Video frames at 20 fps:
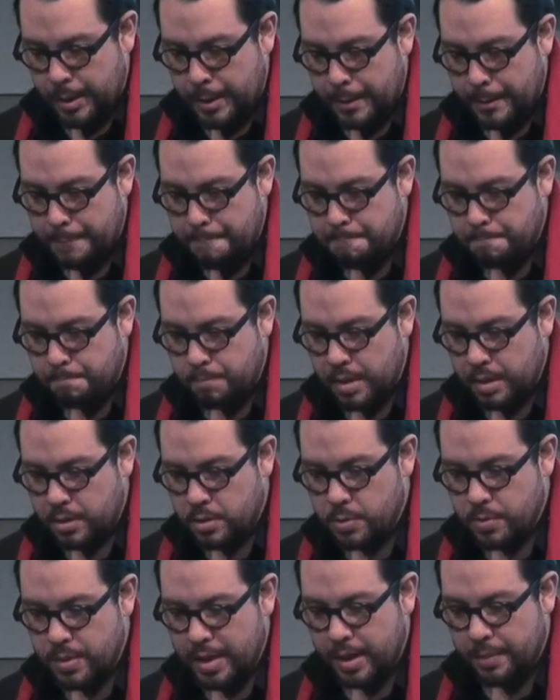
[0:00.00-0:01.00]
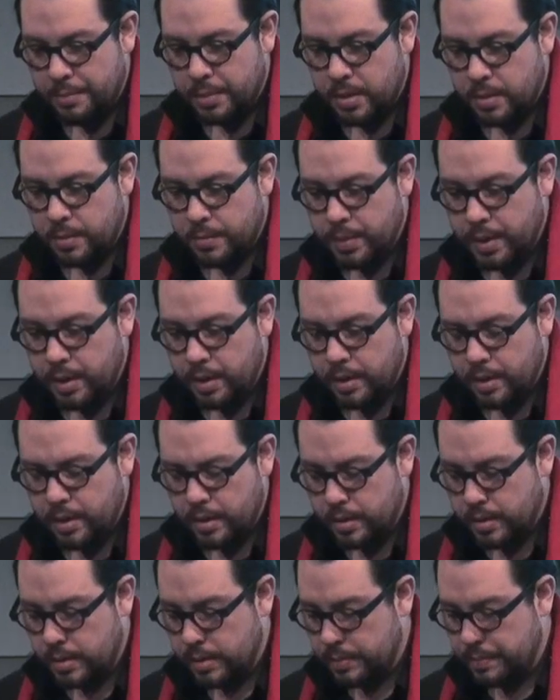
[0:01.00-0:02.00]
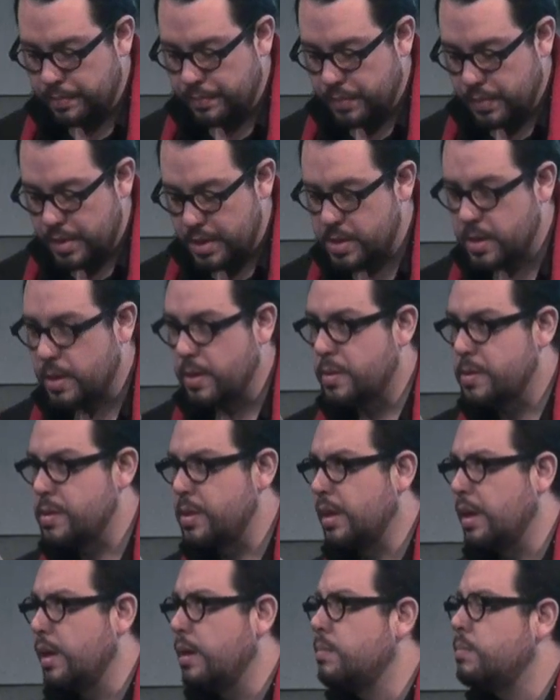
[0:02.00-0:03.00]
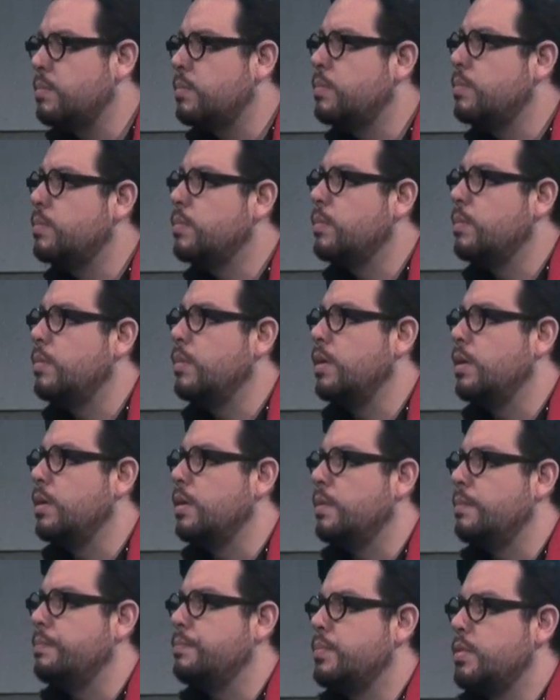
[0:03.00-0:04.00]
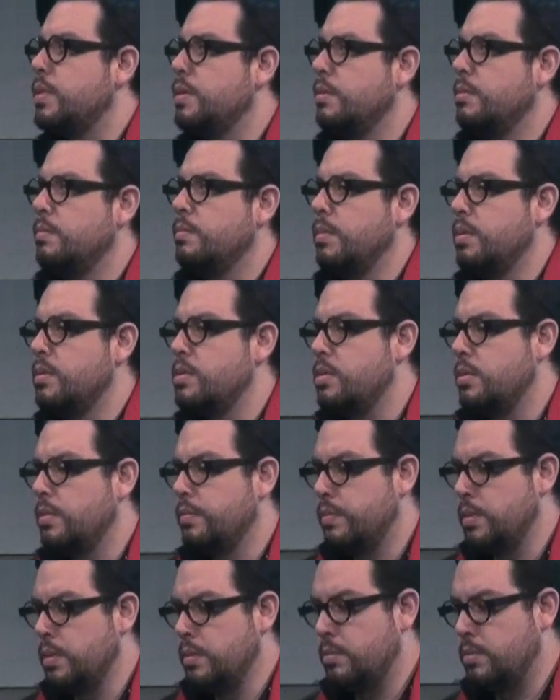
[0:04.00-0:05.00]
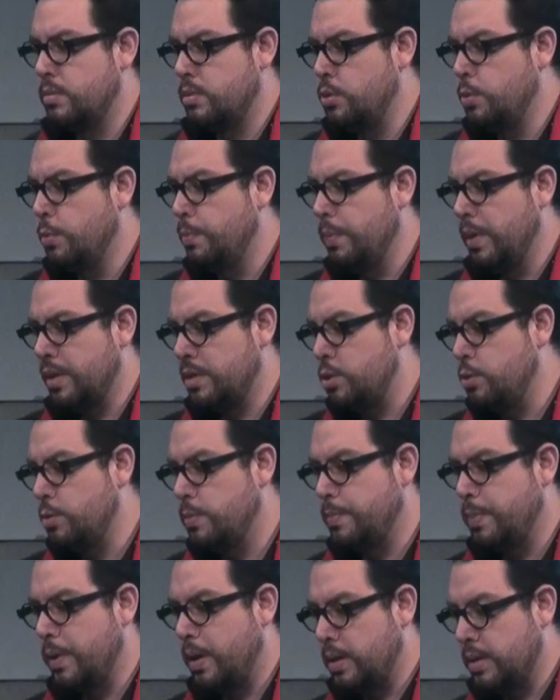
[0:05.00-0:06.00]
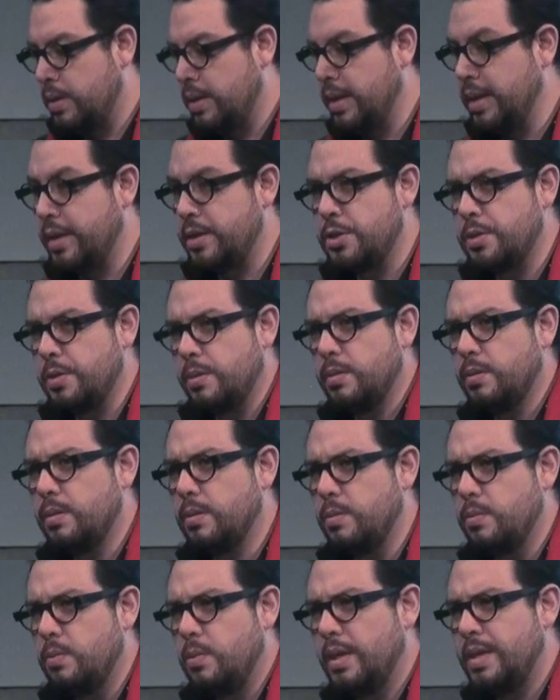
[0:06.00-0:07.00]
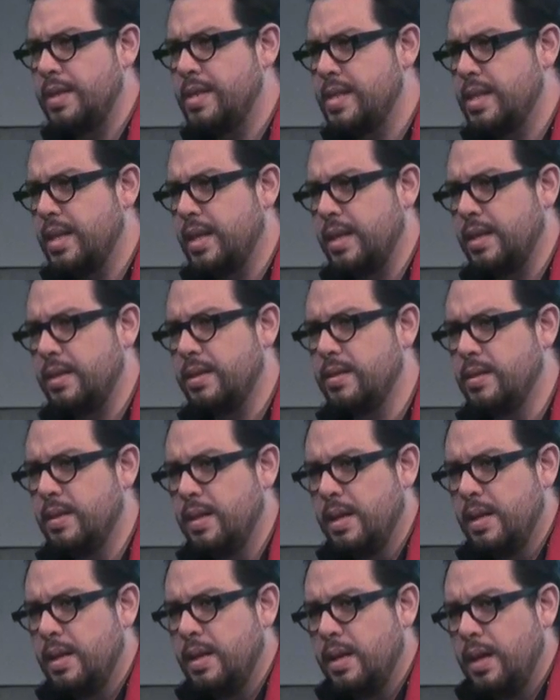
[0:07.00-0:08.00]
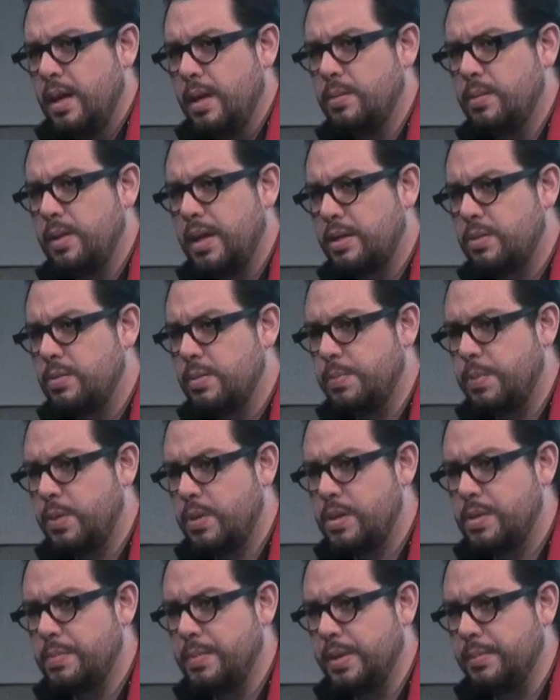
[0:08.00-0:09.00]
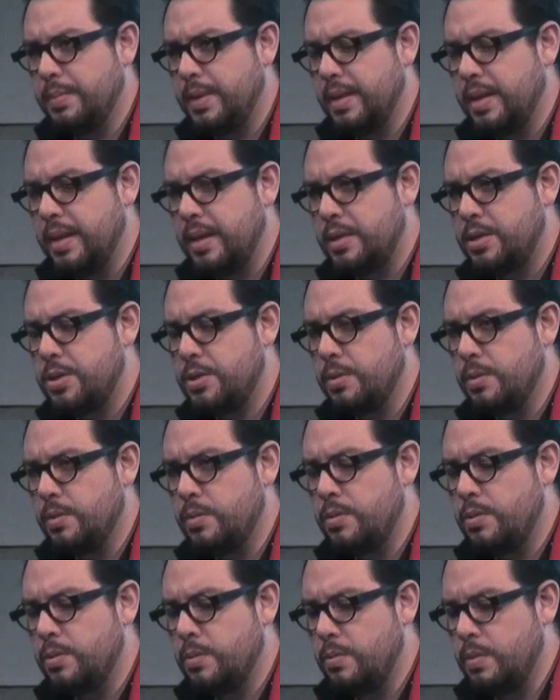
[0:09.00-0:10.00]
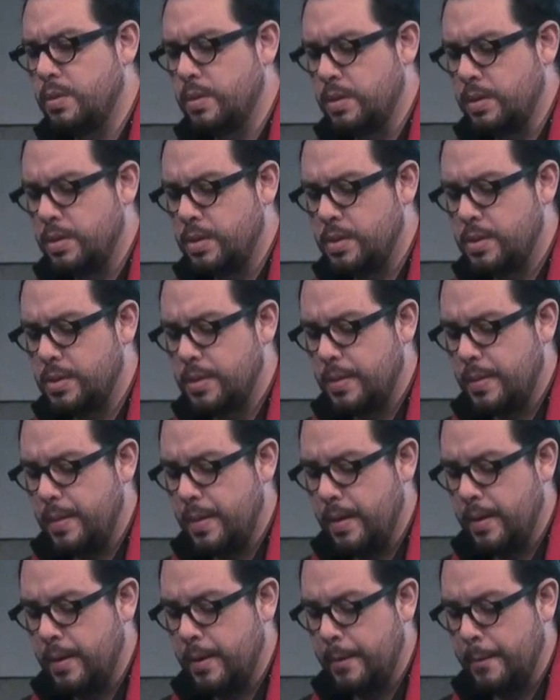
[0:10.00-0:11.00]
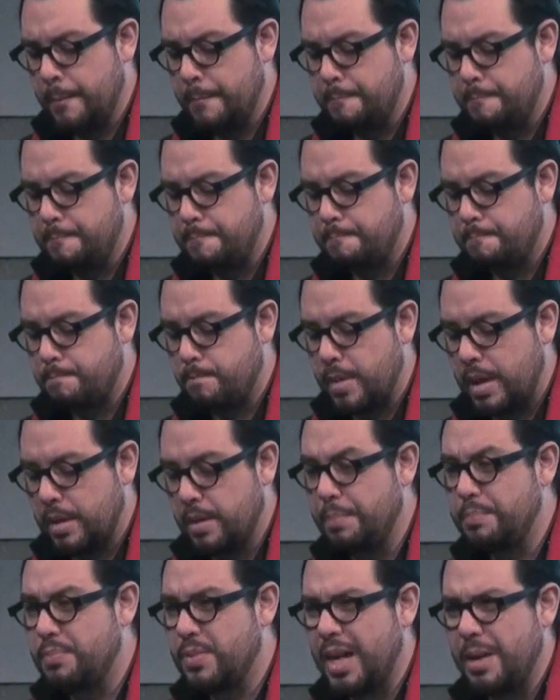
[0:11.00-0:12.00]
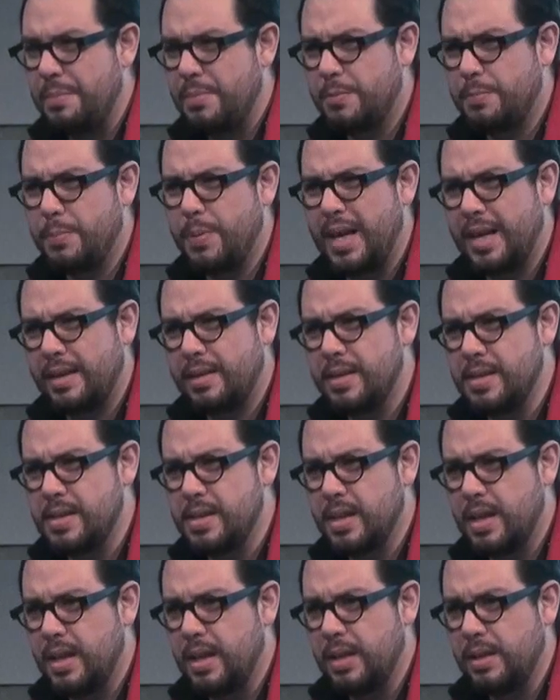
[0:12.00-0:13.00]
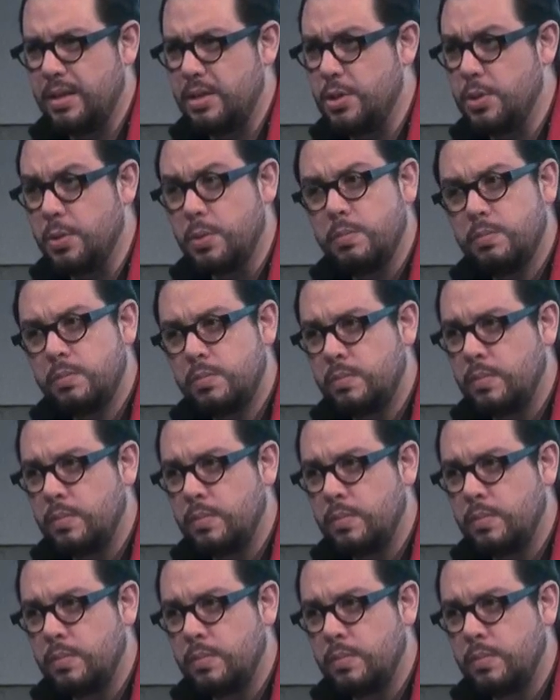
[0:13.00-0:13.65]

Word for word: Um, today I'm going to be um, discussing so, two, a two-part lecture. On one side, I would like to approximate my lecture towards um, the type of practice that I do,